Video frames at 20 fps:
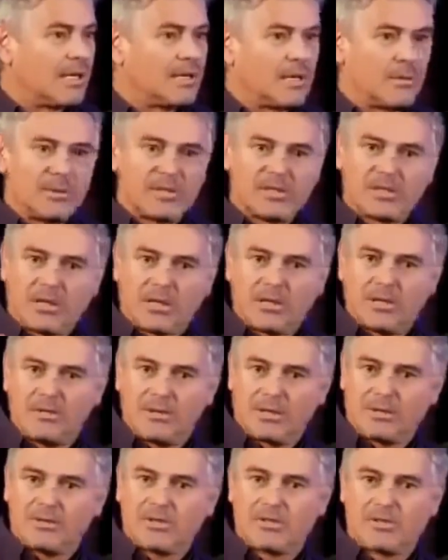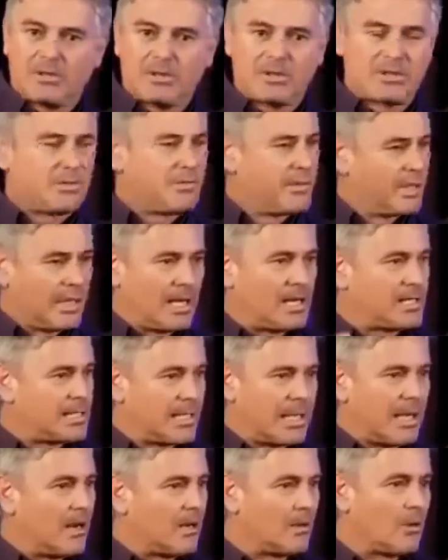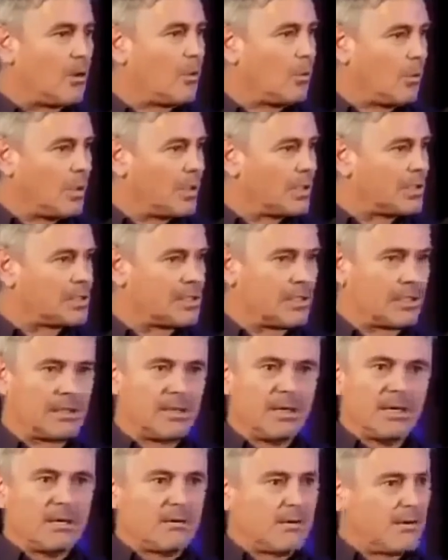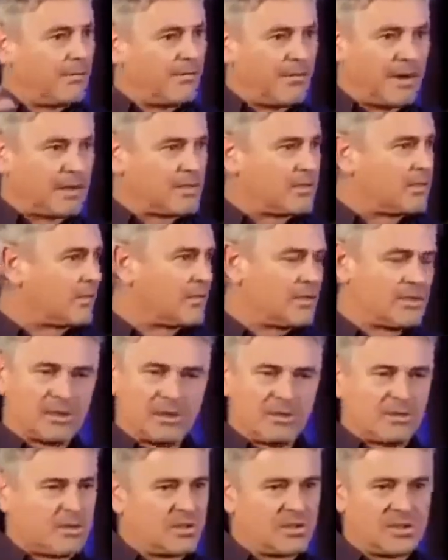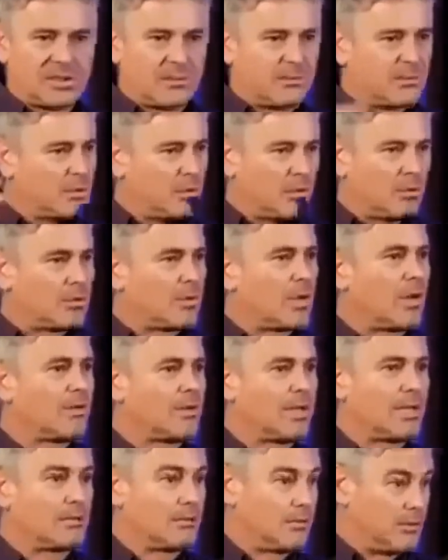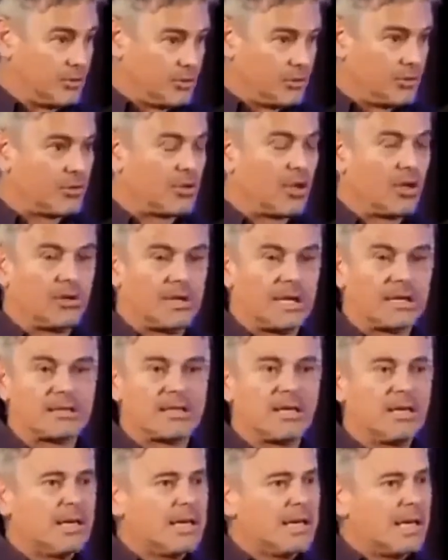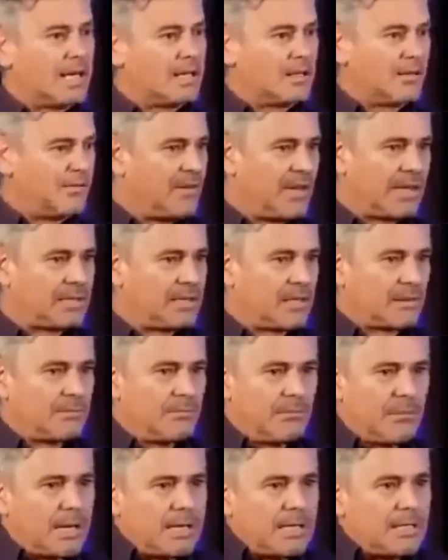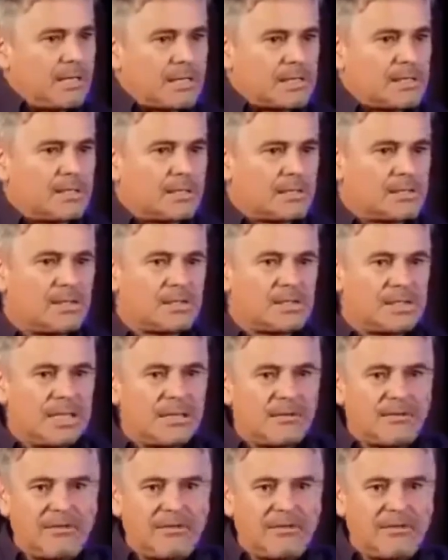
And then we started doing research and realizing how it all works. And for the fractional reserve system, you all know that, or you should know that. And the fact that money doesn't exist.